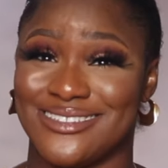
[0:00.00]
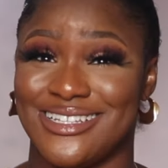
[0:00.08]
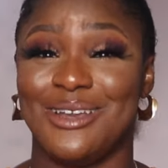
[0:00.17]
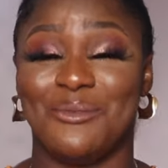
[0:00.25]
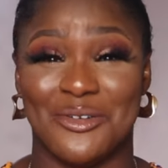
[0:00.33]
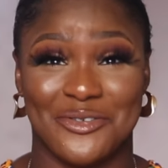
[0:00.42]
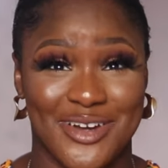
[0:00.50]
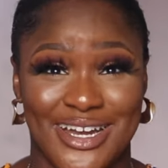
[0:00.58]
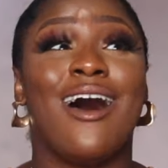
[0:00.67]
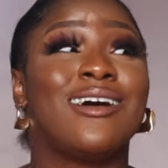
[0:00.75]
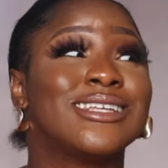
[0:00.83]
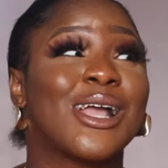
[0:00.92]
I was telling my
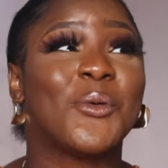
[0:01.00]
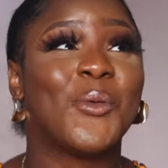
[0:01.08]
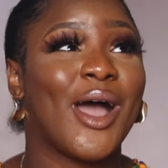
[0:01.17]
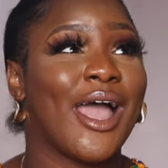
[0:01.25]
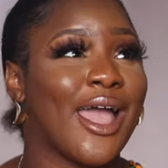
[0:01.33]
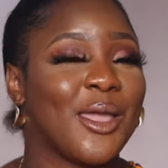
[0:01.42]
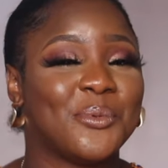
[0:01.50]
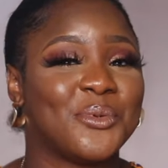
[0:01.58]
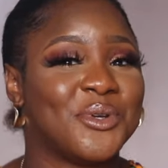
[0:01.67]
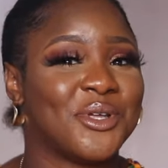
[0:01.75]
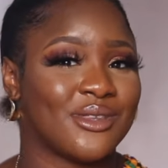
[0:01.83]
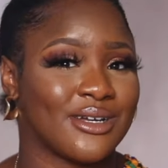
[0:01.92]
friend, I was like, why are you
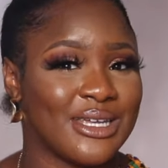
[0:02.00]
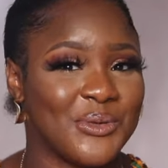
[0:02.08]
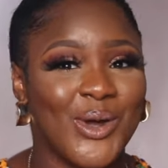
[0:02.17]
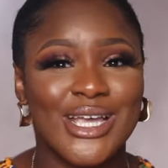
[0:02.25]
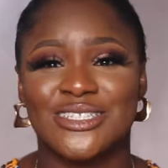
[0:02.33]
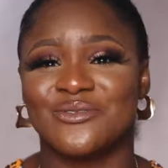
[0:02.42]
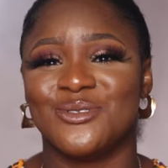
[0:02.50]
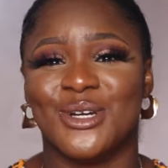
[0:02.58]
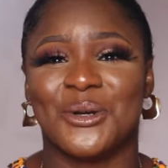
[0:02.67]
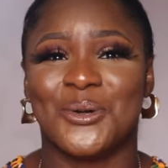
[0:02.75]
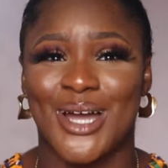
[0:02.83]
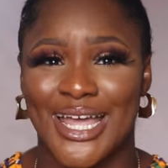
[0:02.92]
people not talking? Why is
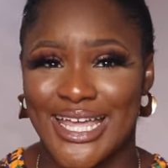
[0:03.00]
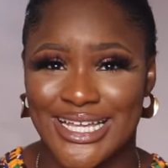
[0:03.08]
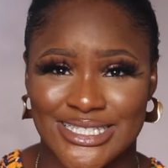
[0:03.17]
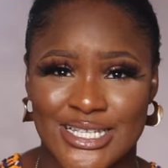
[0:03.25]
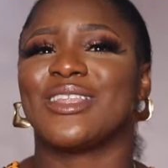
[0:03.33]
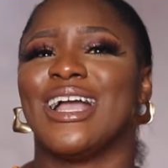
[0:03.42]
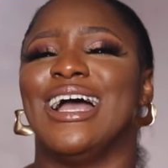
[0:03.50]
everywhere quiet?